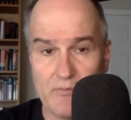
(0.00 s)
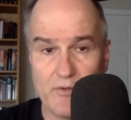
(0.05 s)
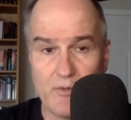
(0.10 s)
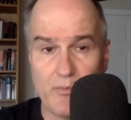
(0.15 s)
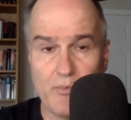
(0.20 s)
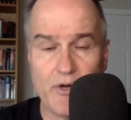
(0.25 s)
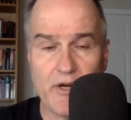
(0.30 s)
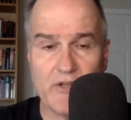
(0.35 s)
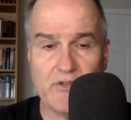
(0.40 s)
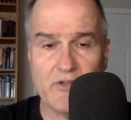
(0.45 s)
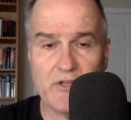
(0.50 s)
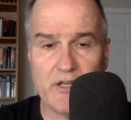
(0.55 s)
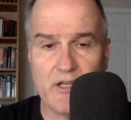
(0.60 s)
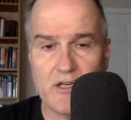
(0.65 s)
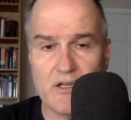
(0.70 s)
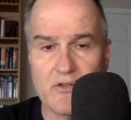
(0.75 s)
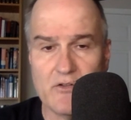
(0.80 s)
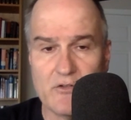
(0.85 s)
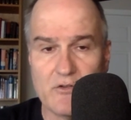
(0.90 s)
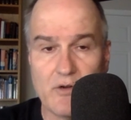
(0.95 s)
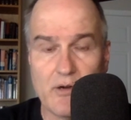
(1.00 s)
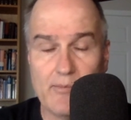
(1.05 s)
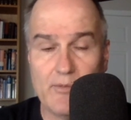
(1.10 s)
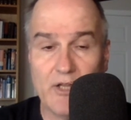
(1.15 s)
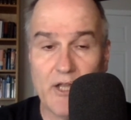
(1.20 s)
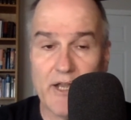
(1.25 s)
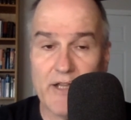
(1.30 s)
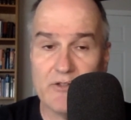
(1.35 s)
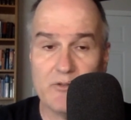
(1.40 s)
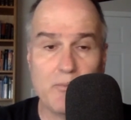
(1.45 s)
the president of the Scrum
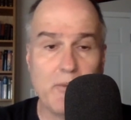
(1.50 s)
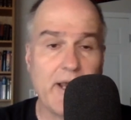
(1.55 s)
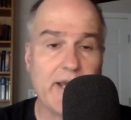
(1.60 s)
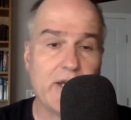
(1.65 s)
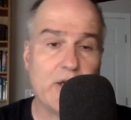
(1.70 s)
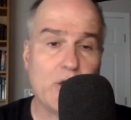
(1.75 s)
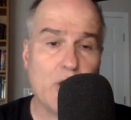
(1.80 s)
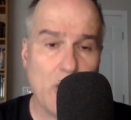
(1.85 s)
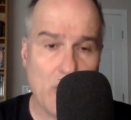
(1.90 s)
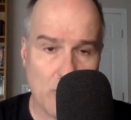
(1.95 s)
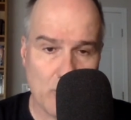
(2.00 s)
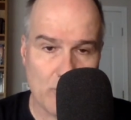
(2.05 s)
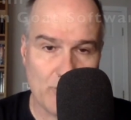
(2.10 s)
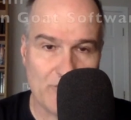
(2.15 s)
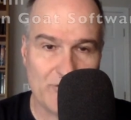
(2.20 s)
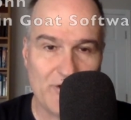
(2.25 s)
Alliance, Mike Cohn.